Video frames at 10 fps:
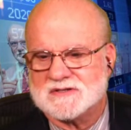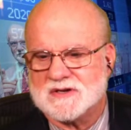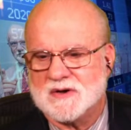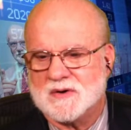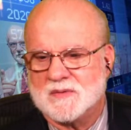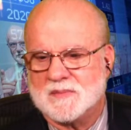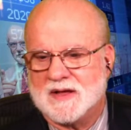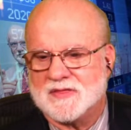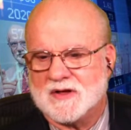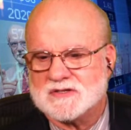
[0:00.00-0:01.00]
So
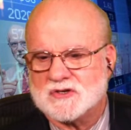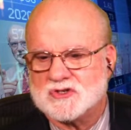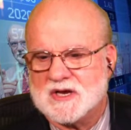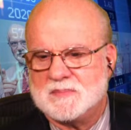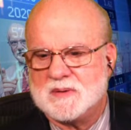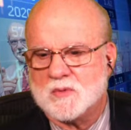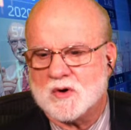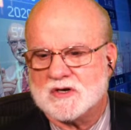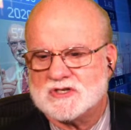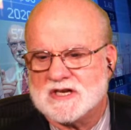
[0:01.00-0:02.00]
my thoughts on JP
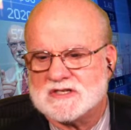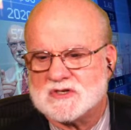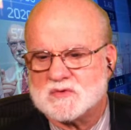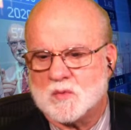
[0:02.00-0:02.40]
Morgan Chase's